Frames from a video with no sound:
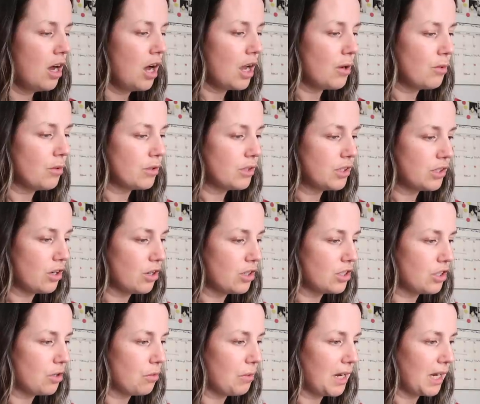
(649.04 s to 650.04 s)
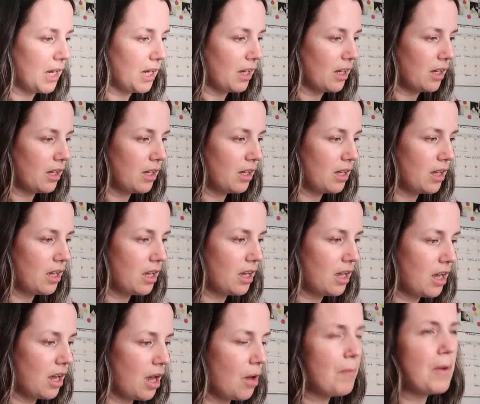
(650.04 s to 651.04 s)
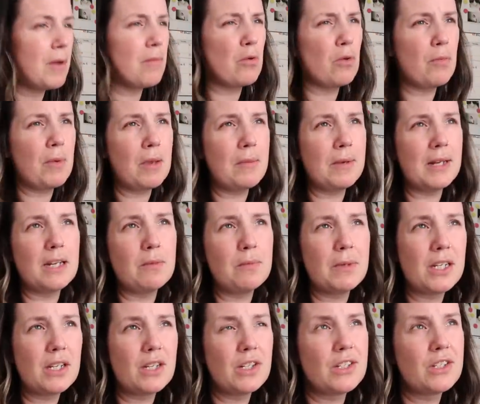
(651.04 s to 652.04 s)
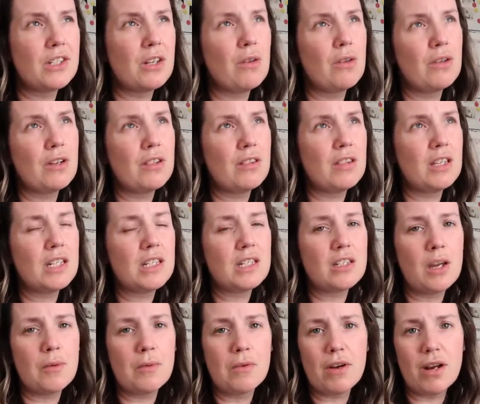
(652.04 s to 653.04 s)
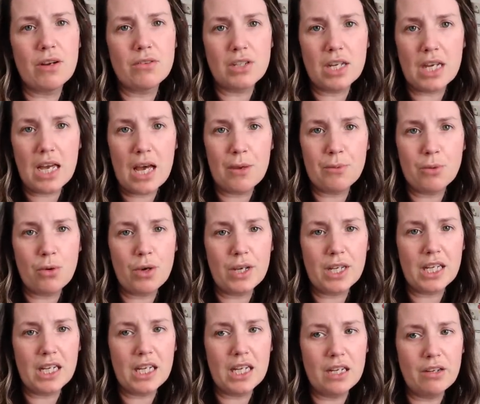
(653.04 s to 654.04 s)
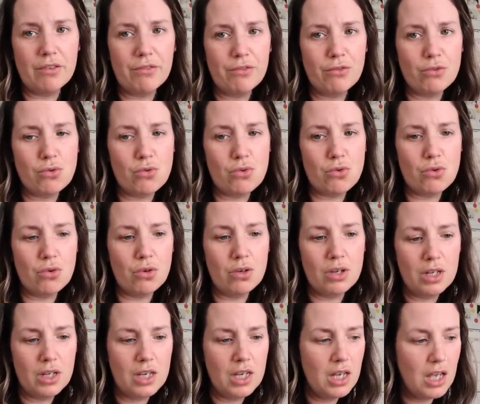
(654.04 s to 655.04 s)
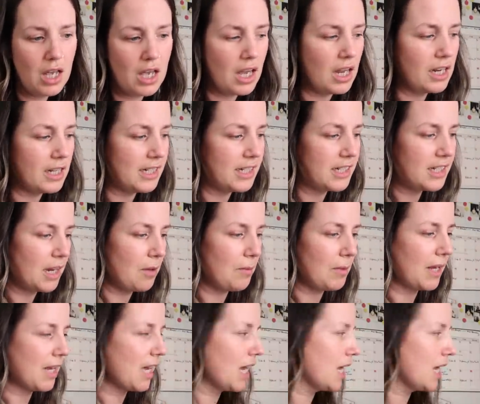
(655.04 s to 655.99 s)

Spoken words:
I will start doing a bit more baby led, because this time around I am quite keen for at least him and